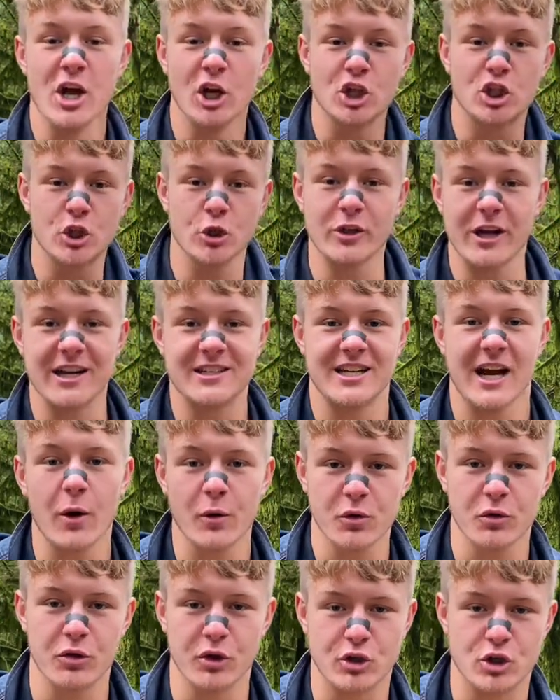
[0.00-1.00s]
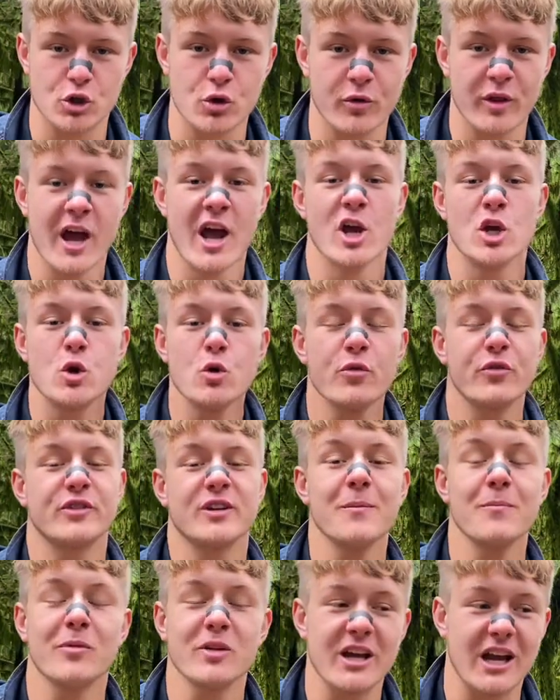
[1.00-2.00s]
Should I tell you the truth? You
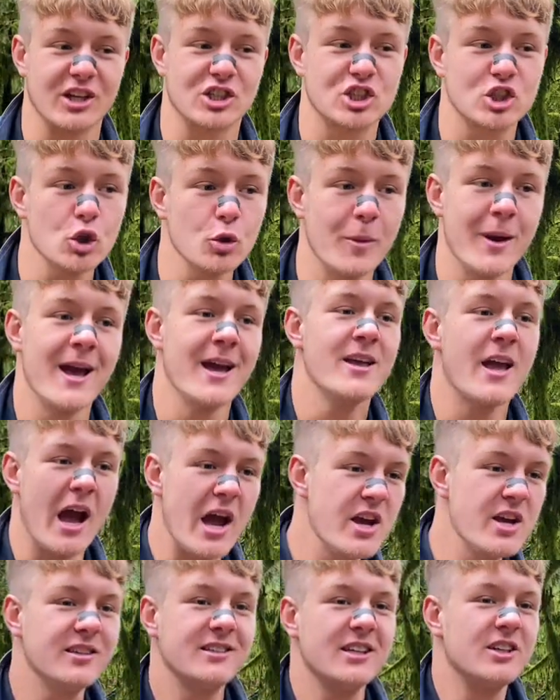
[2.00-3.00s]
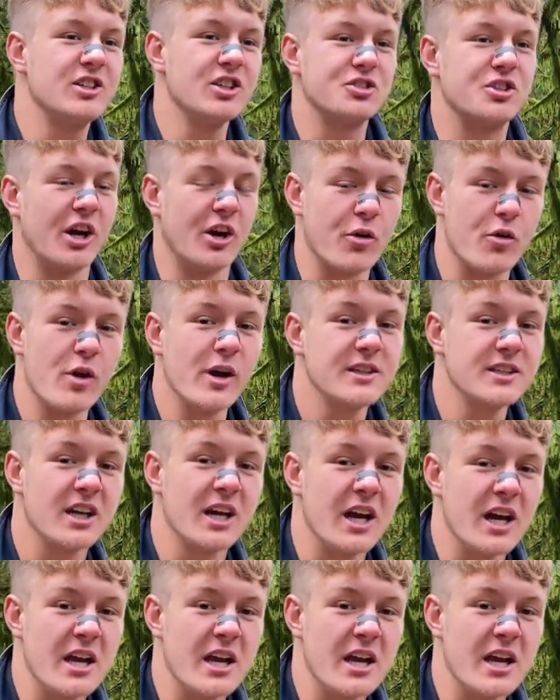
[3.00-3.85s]
simply assume, yeah, he's a degenerate,